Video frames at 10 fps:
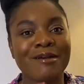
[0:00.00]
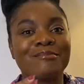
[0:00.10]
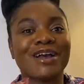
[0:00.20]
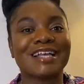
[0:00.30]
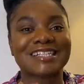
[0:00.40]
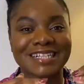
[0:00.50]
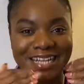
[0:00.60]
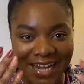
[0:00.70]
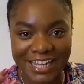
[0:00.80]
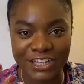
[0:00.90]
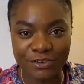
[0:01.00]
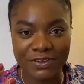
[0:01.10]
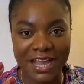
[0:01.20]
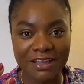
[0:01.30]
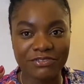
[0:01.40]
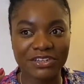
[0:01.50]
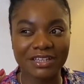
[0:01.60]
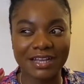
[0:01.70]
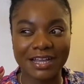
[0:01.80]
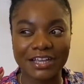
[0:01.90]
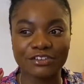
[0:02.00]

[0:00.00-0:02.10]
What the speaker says: but it's kind of having the kind